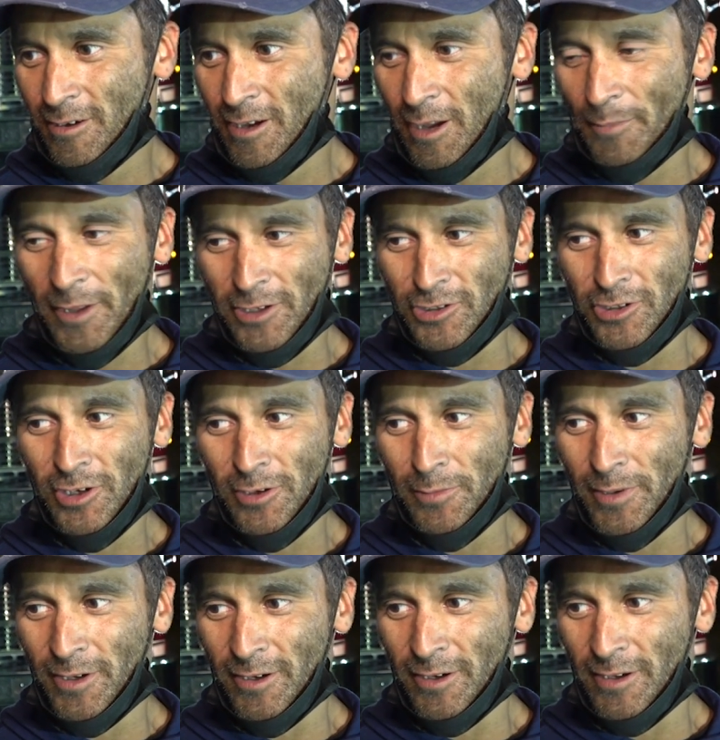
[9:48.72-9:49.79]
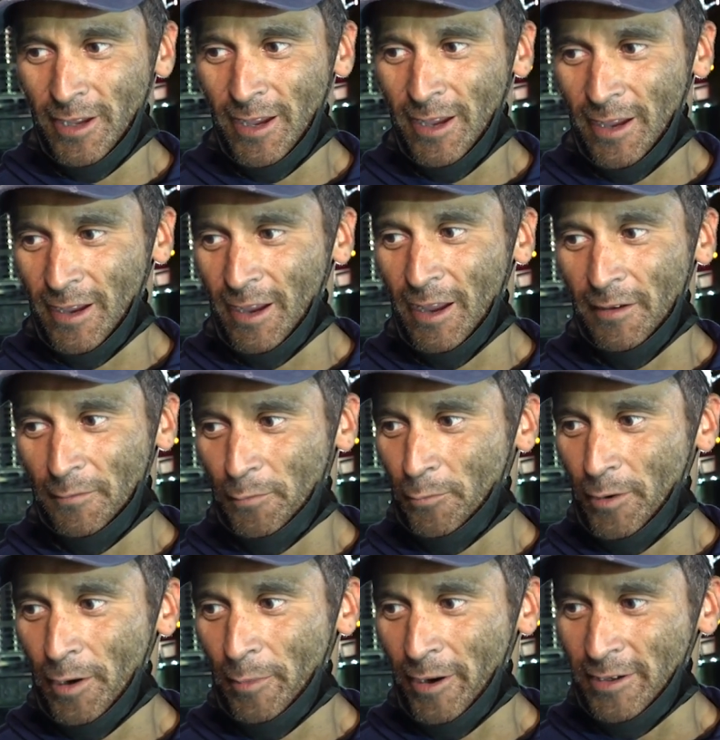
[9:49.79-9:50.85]
I'm not sure, but yeah, I
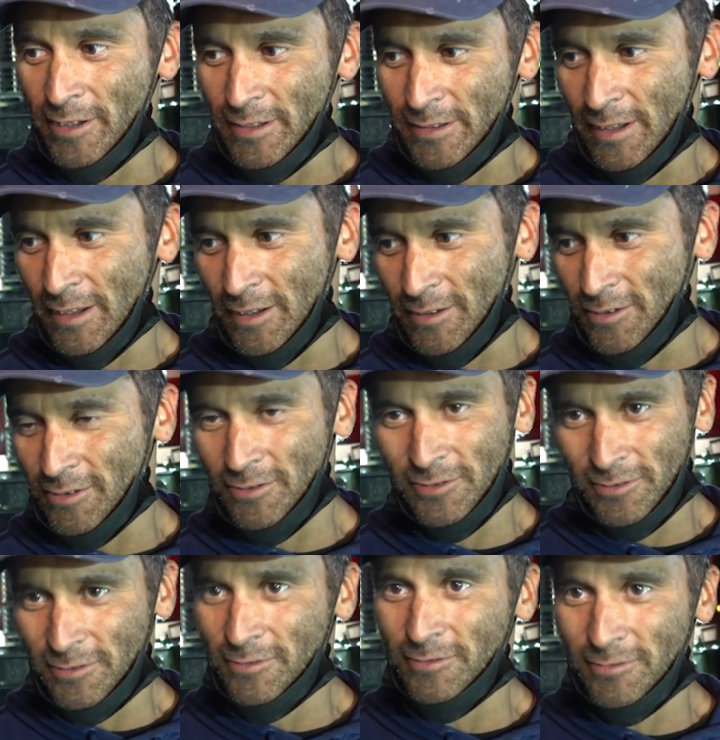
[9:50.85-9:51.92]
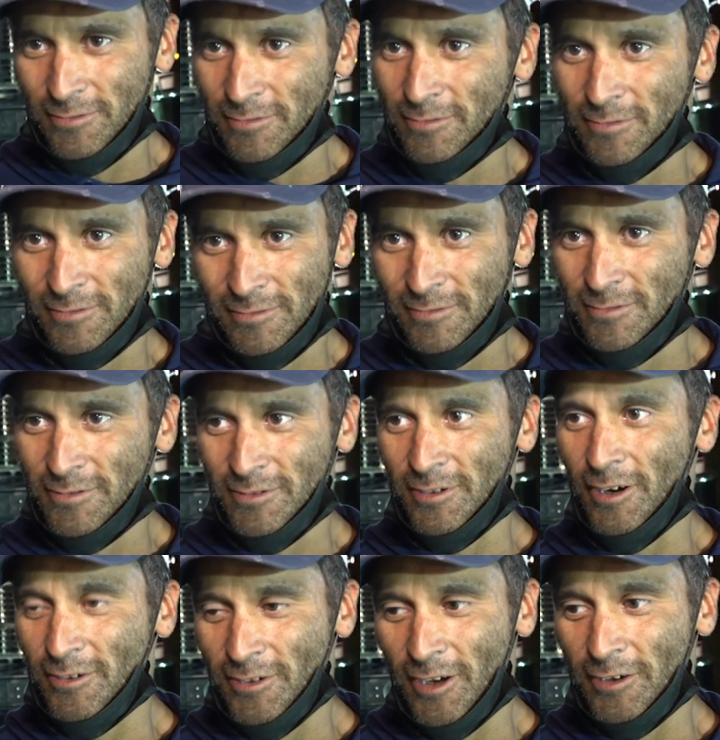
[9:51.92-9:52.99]
went on my knees and
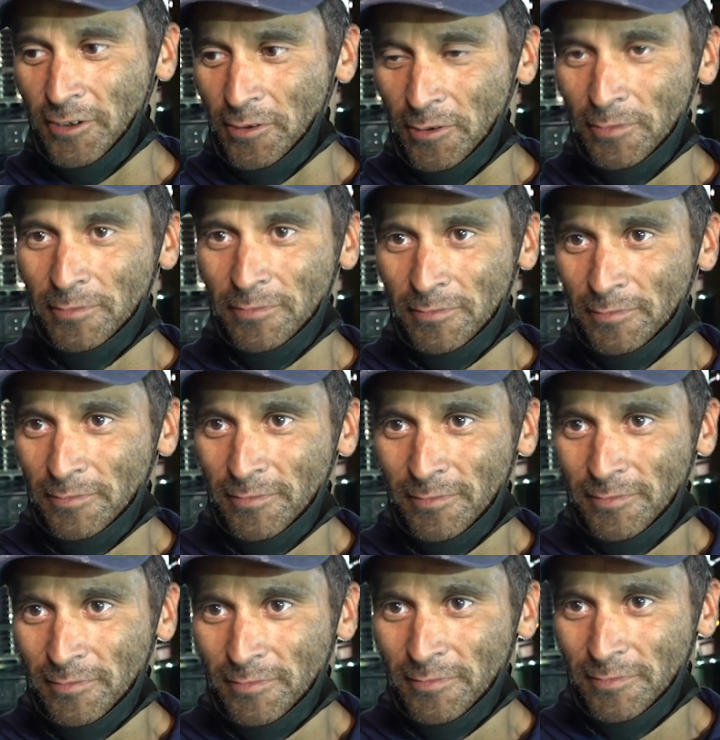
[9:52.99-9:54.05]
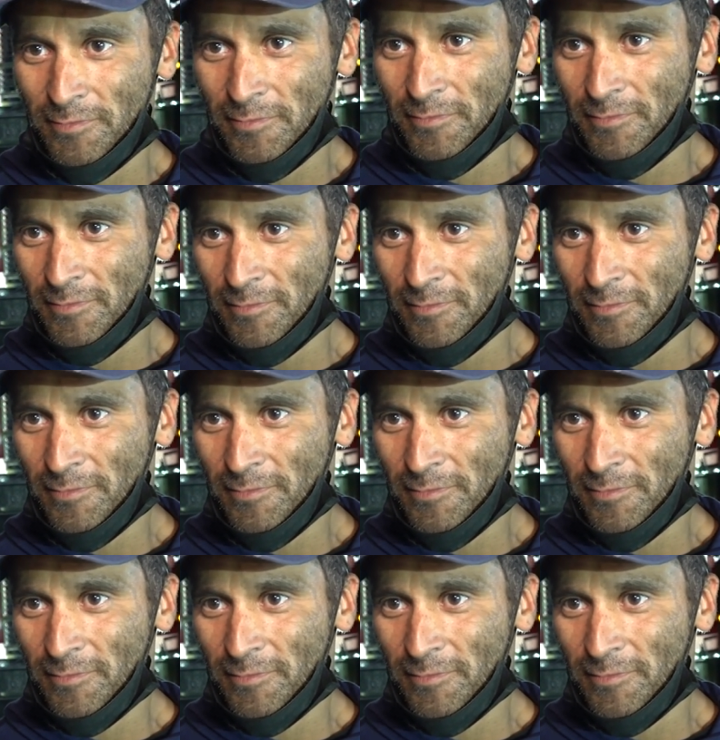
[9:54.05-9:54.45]
started talking to him.